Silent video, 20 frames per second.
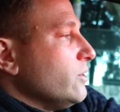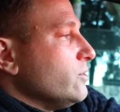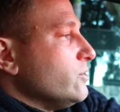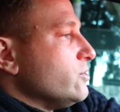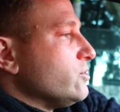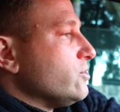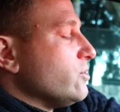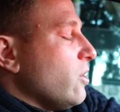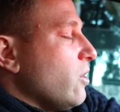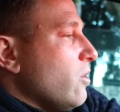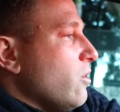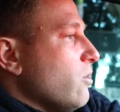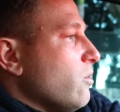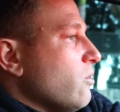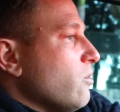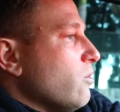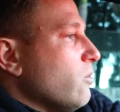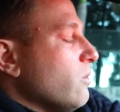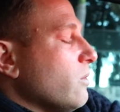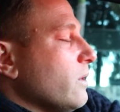
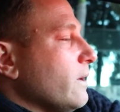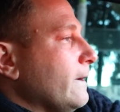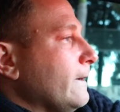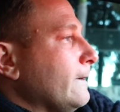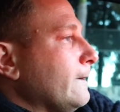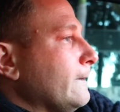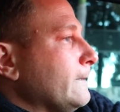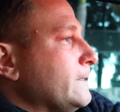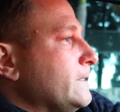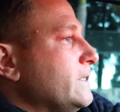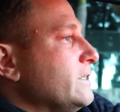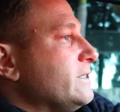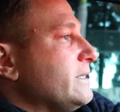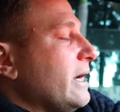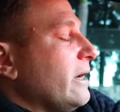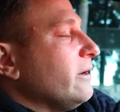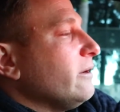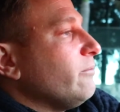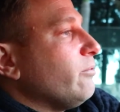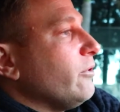So she
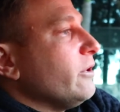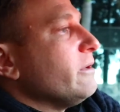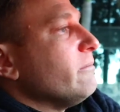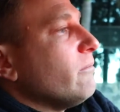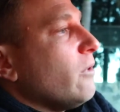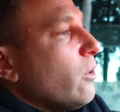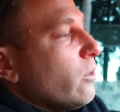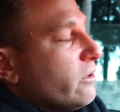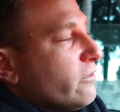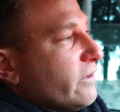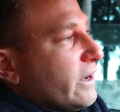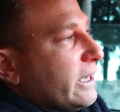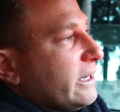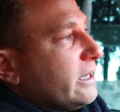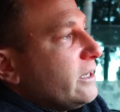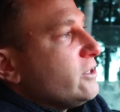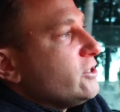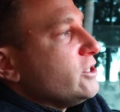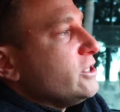sounded pretty motivated.